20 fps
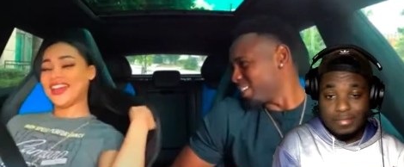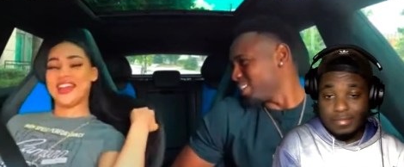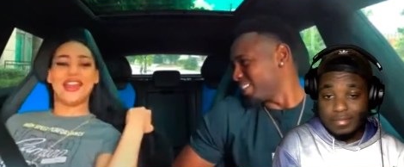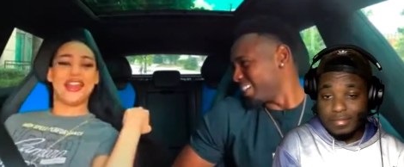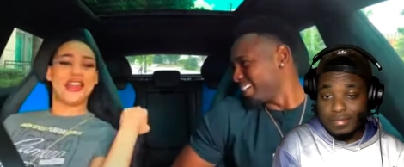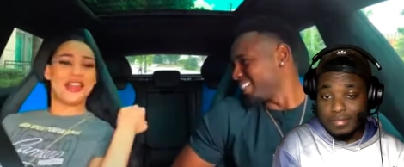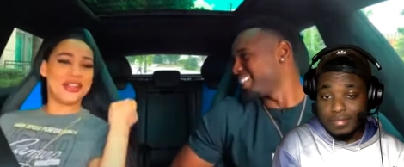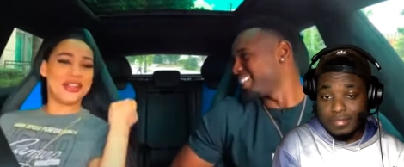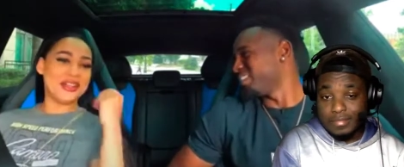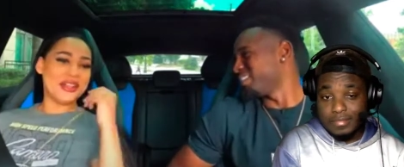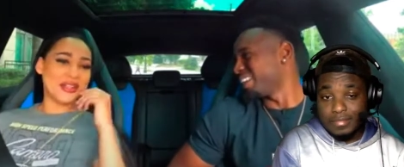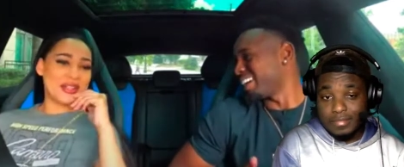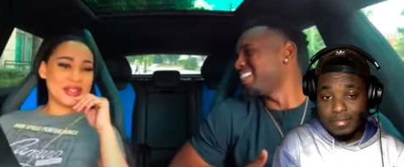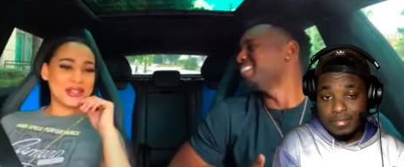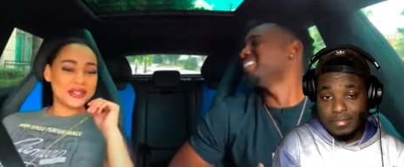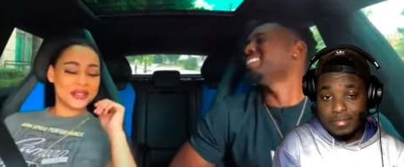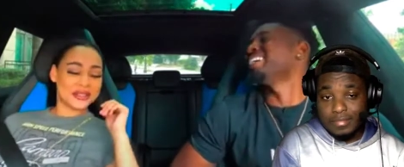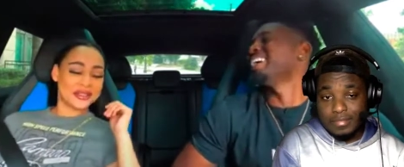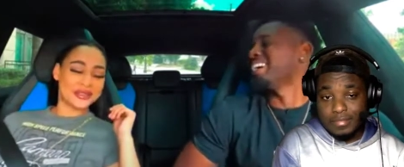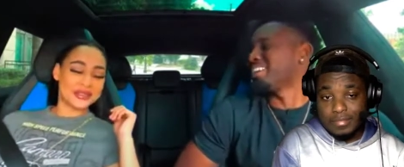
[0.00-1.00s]
Speaker 1: understand what I'm
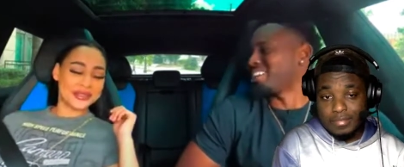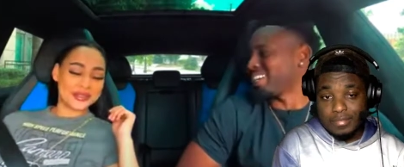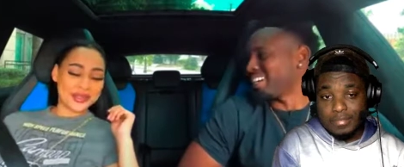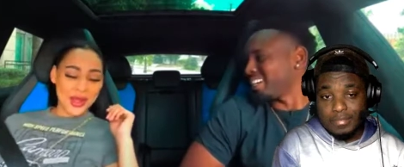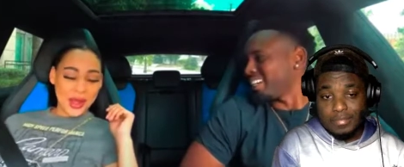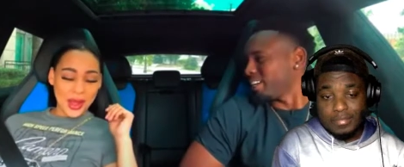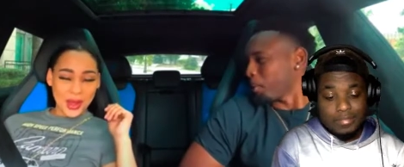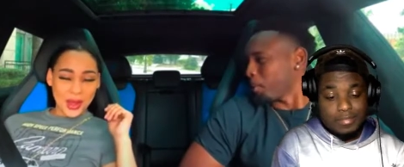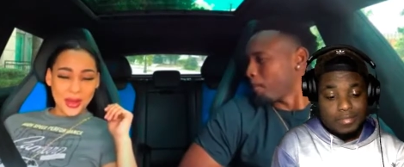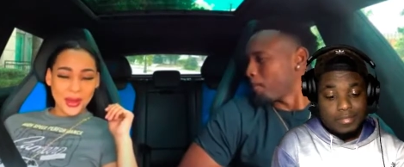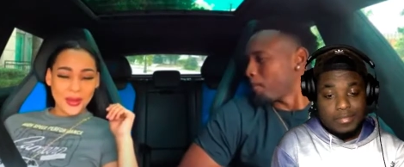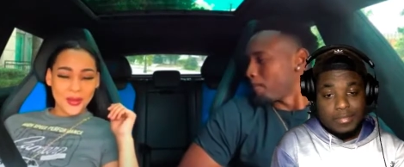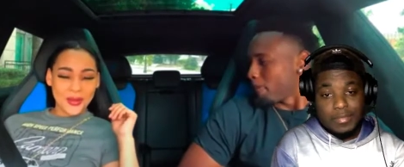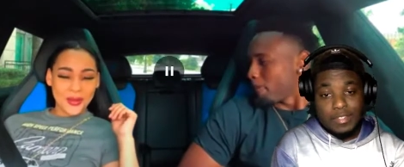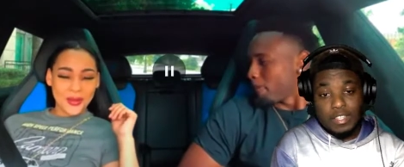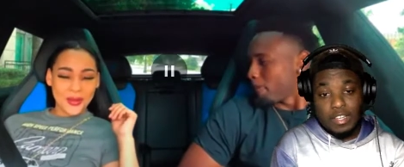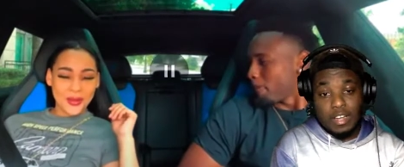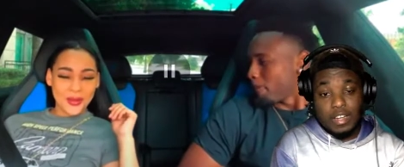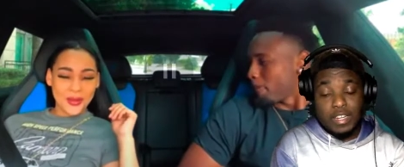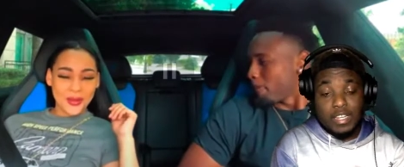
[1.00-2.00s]
saying, right?
Speaker 2: Uh-huh.
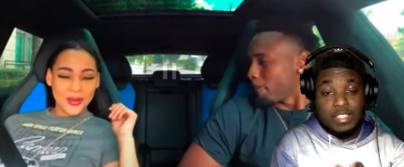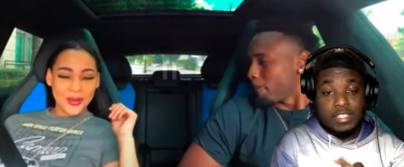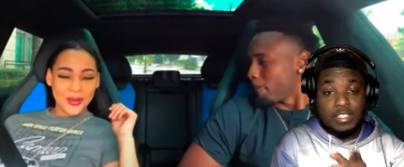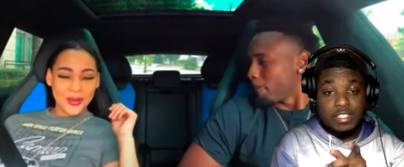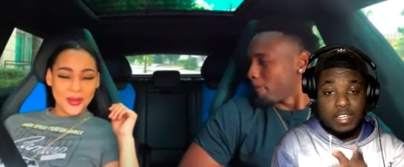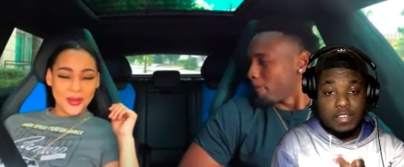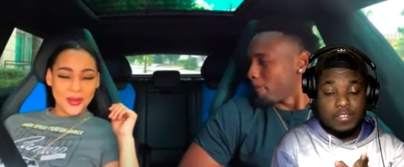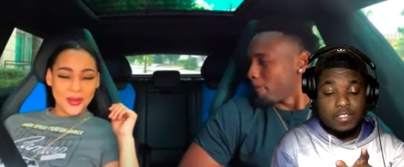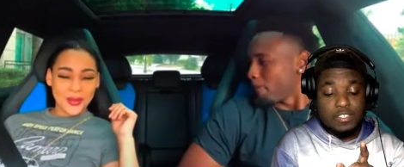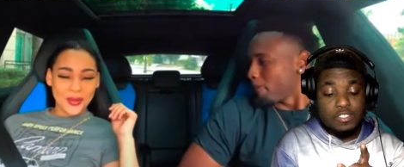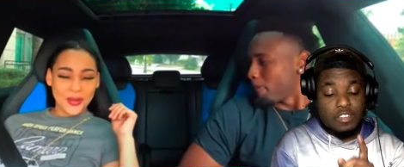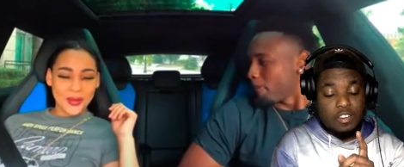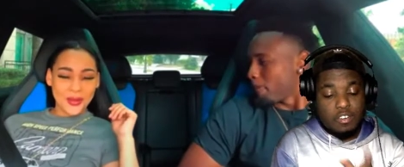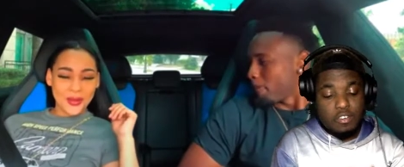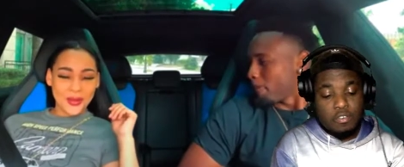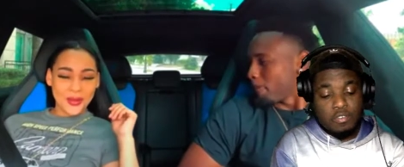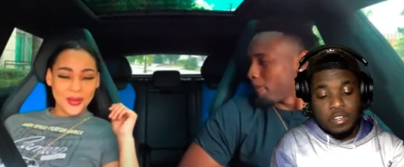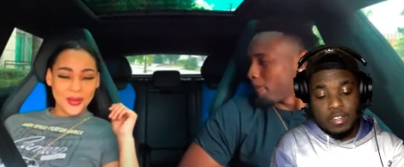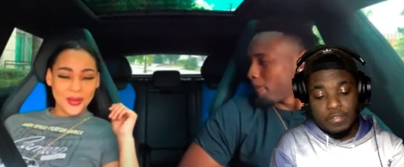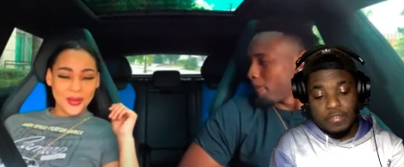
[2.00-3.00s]
No, they should definitely start our
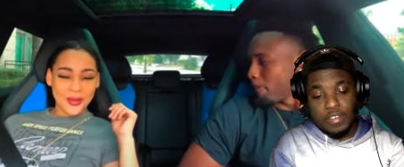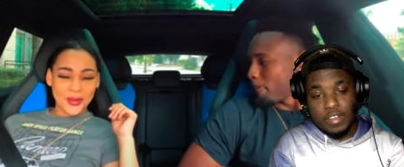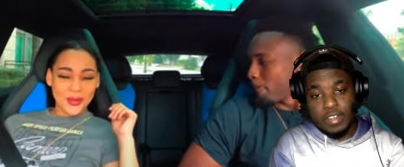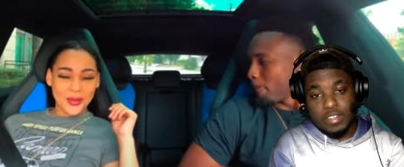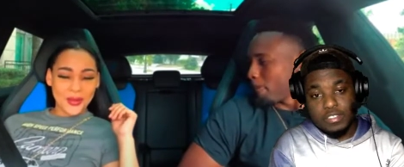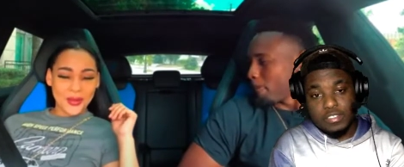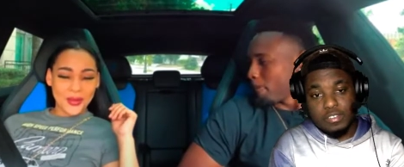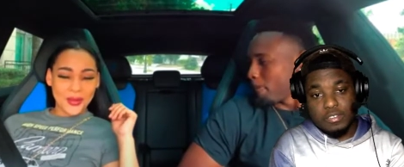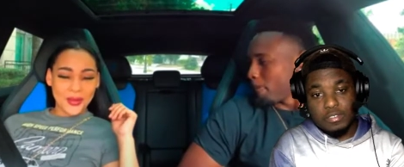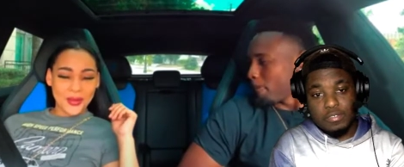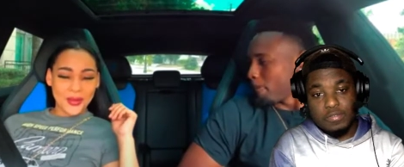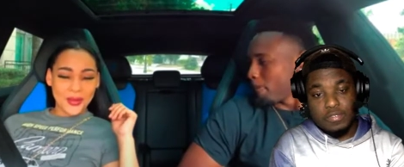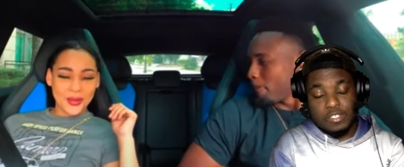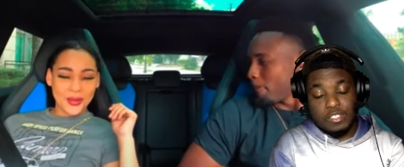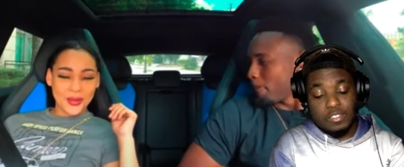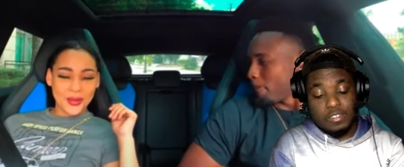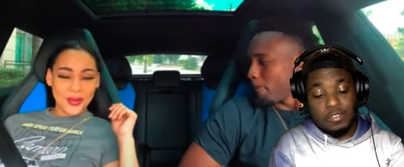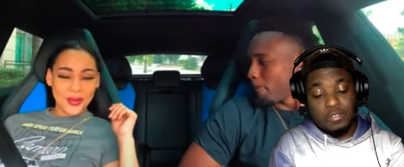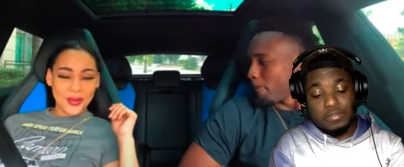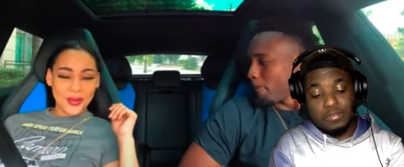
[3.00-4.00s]
OnlyFans, though, for
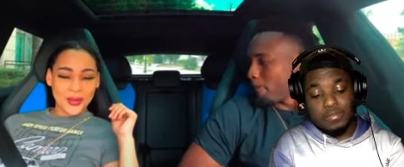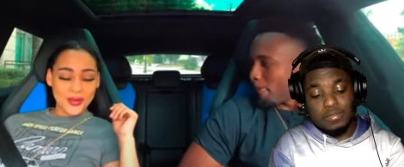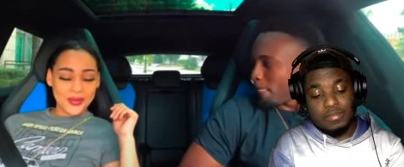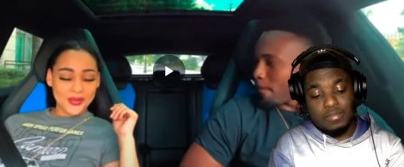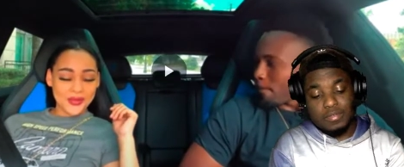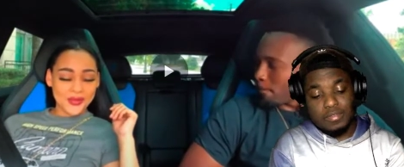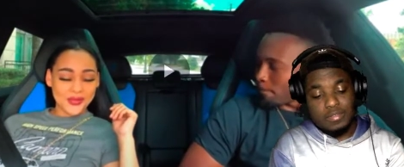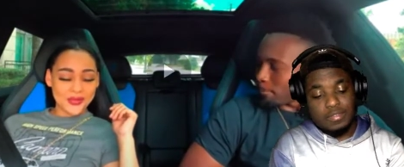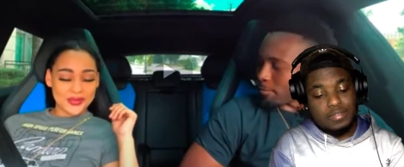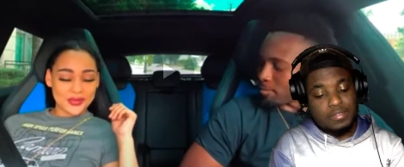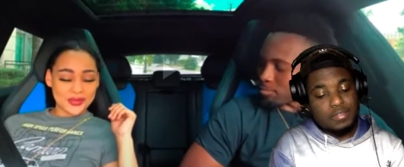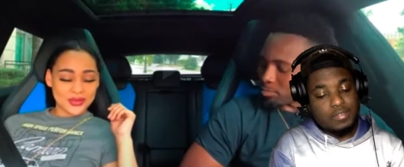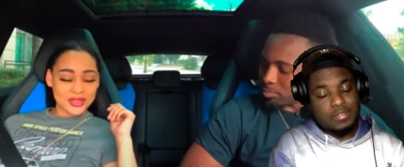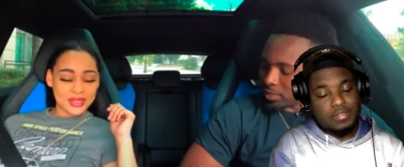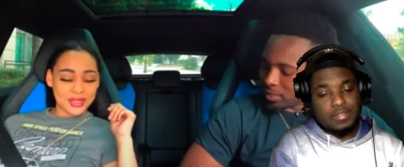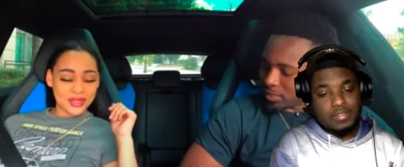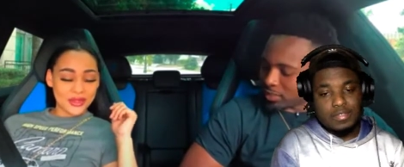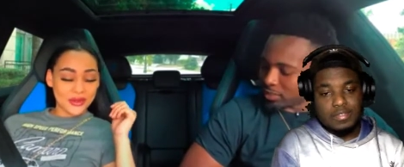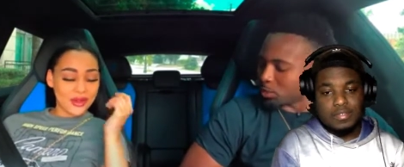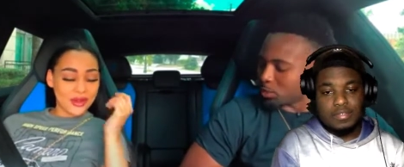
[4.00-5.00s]
sure.
Speaker 1: Okay,
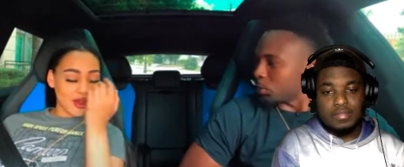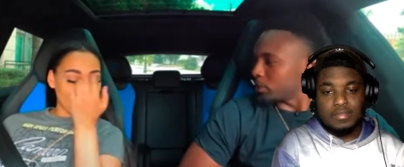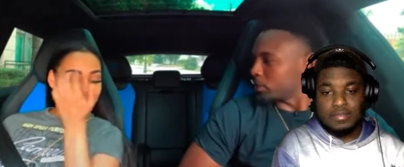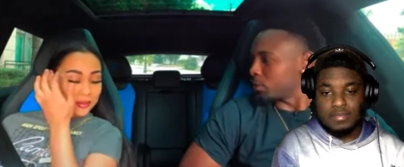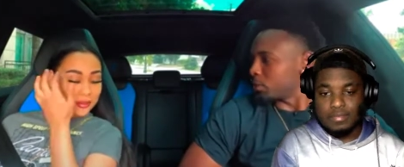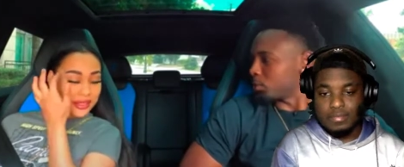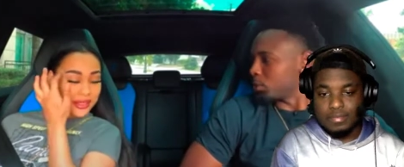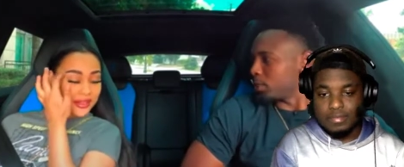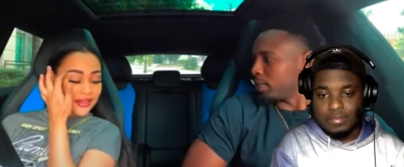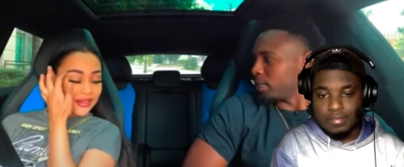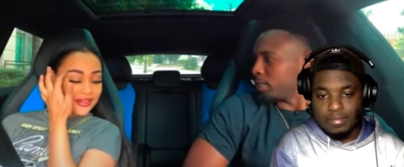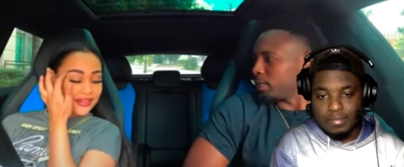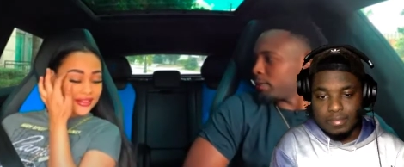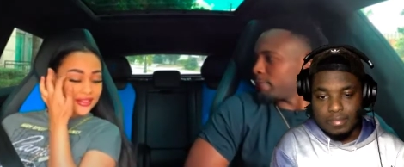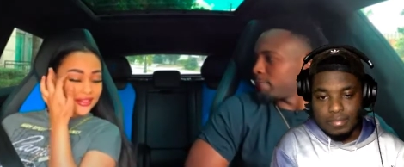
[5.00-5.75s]
so, so what's up with that?